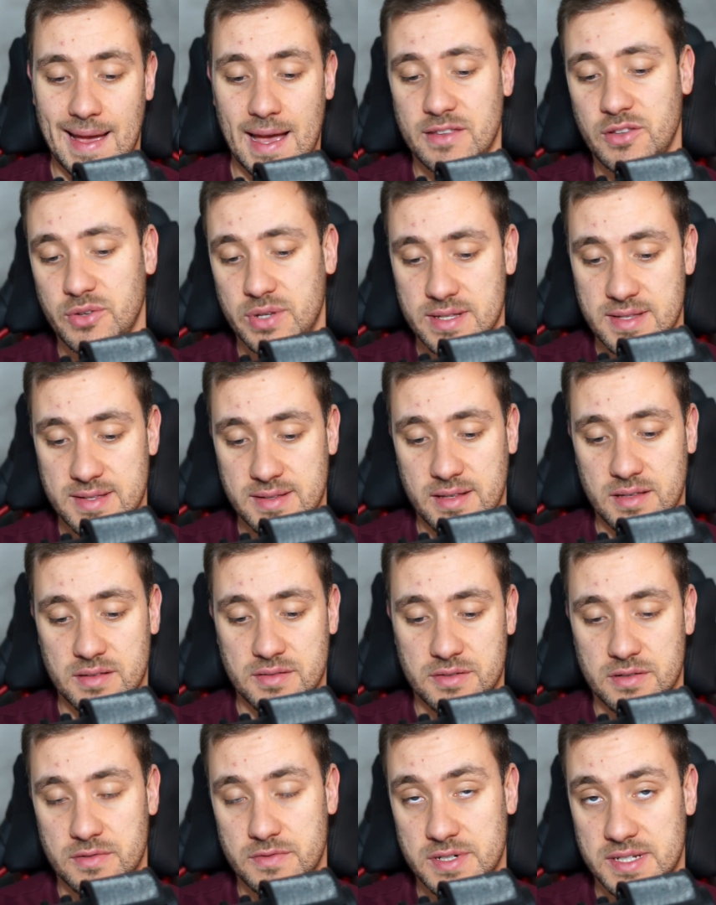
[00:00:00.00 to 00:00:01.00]
as you can see,
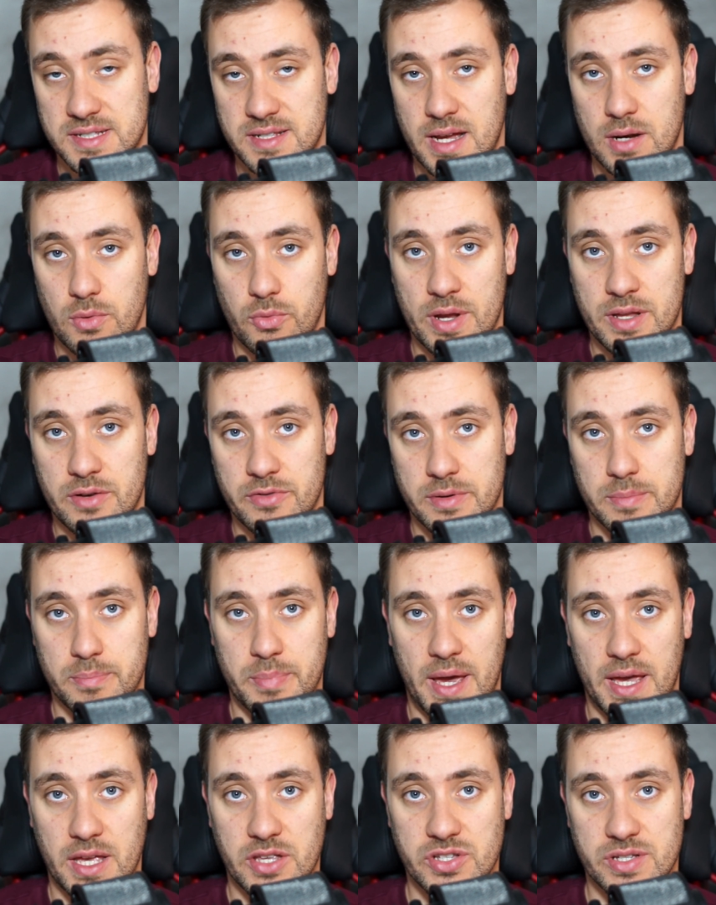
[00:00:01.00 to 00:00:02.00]
server-side rendered
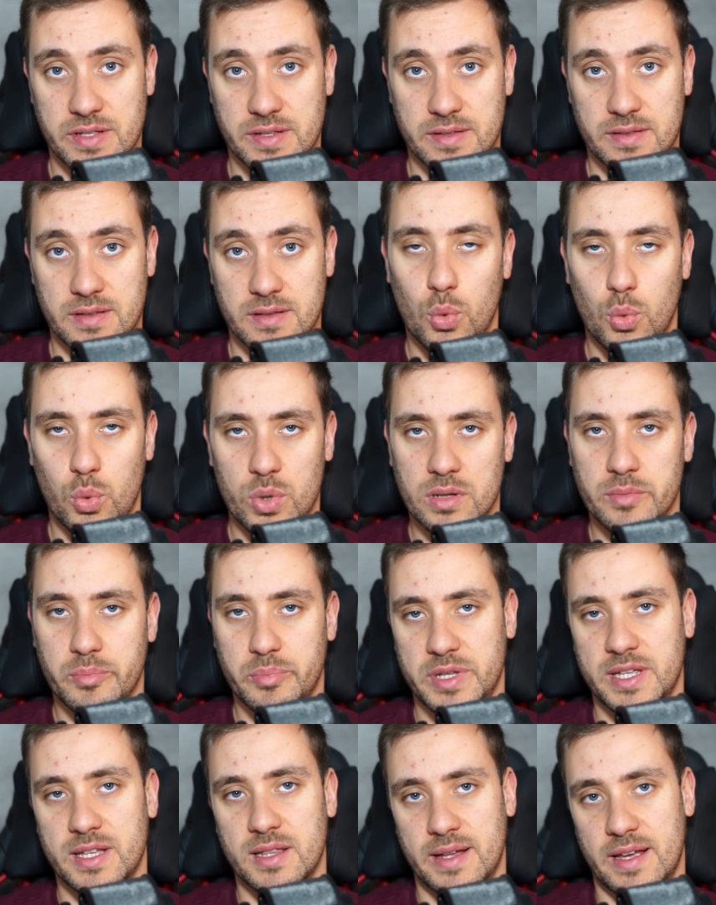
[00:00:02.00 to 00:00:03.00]
pages will
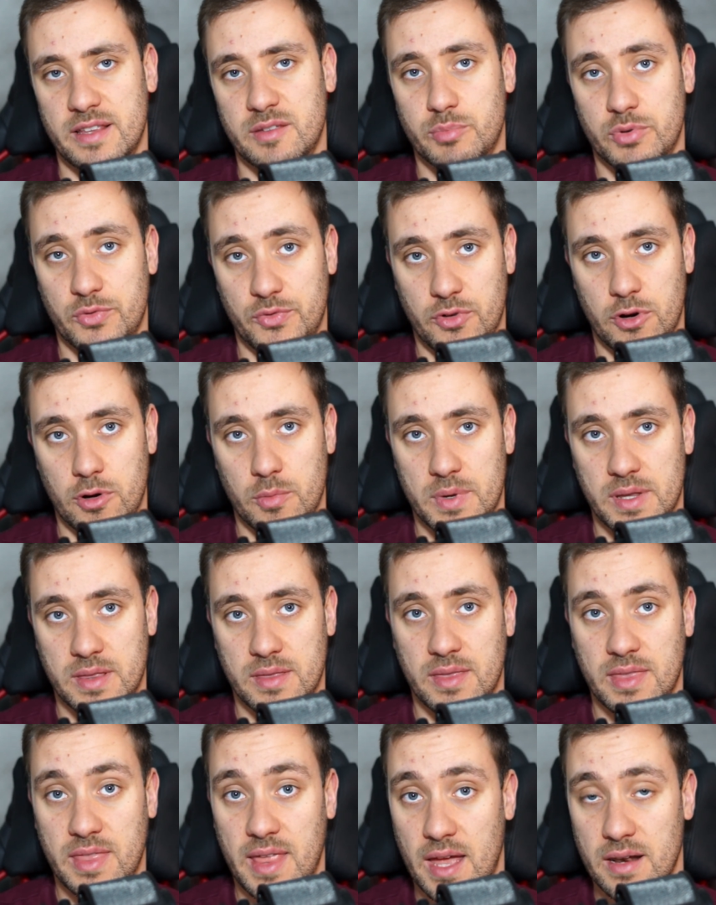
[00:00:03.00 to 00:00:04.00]
be less performant
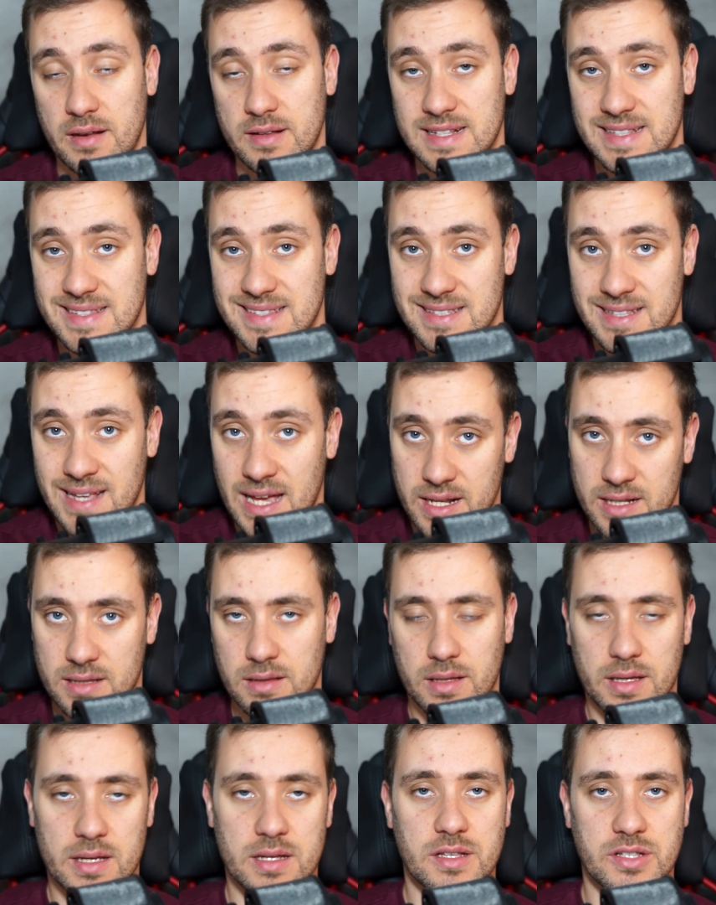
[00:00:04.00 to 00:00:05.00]
than
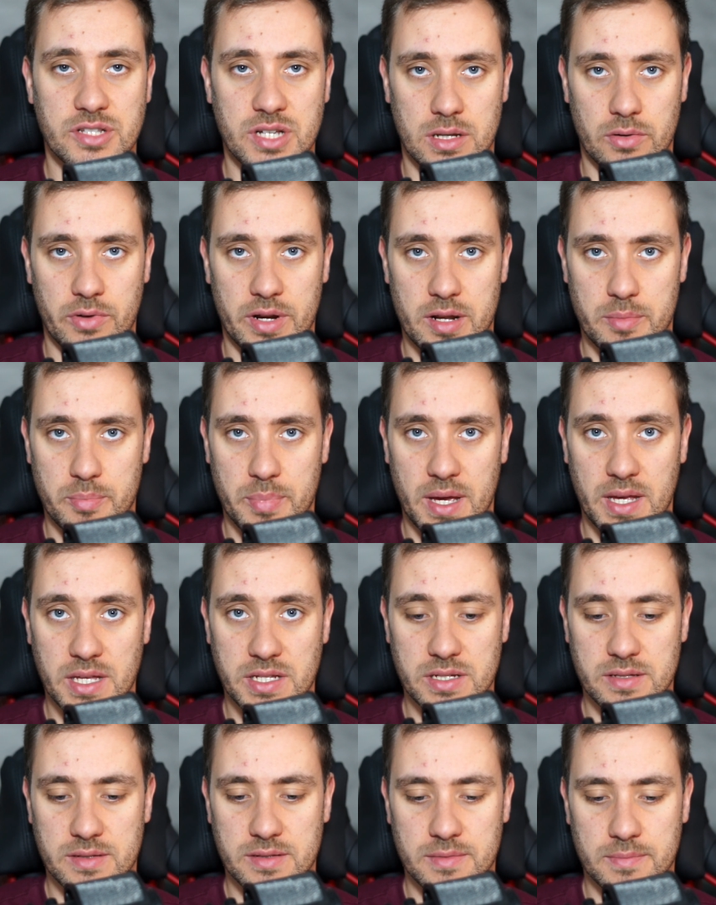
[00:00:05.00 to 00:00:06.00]
statically generated
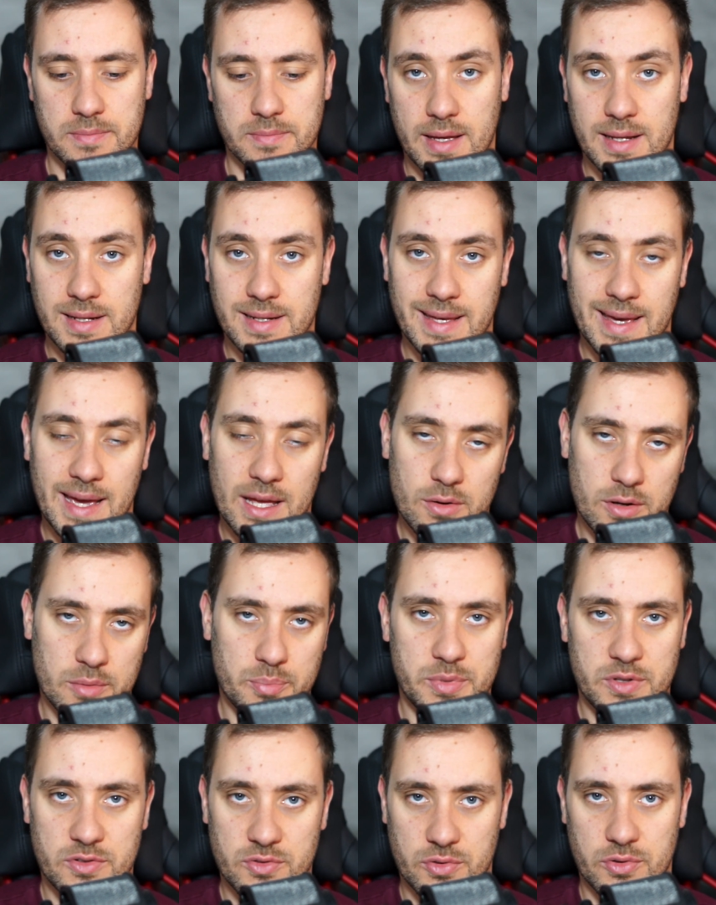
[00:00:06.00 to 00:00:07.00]
pages and cannot
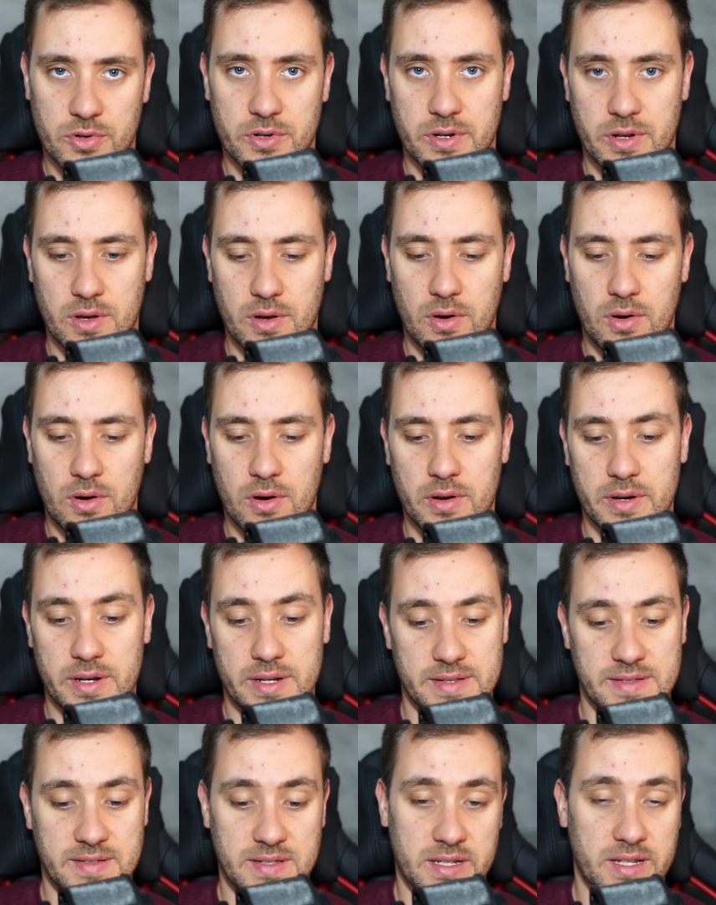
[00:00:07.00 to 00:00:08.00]
be stored on
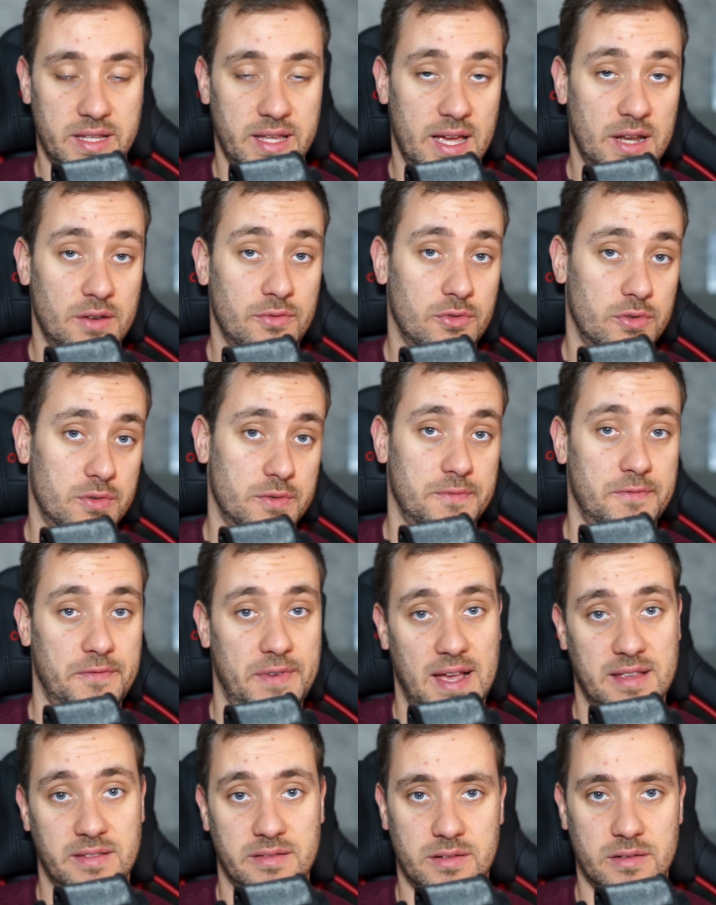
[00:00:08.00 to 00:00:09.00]
a CDN for
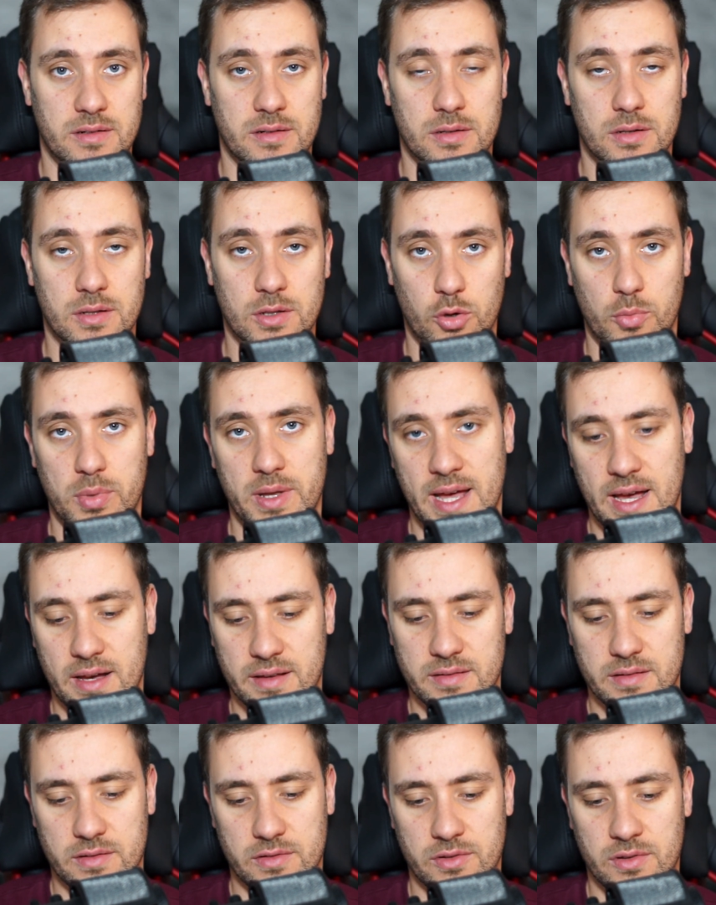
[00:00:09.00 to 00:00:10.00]
faster global
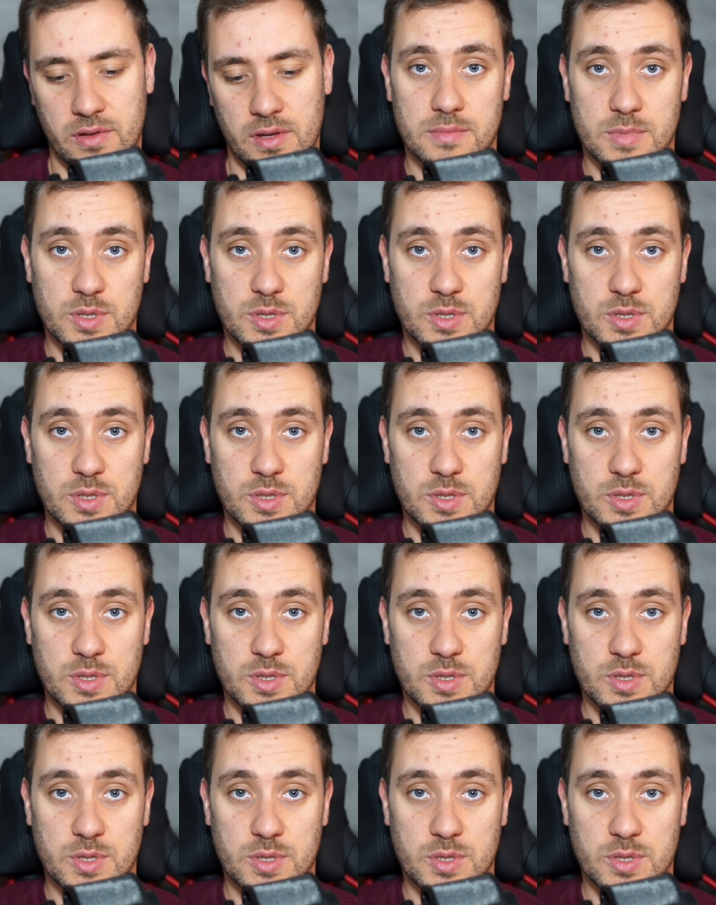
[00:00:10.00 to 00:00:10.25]
access.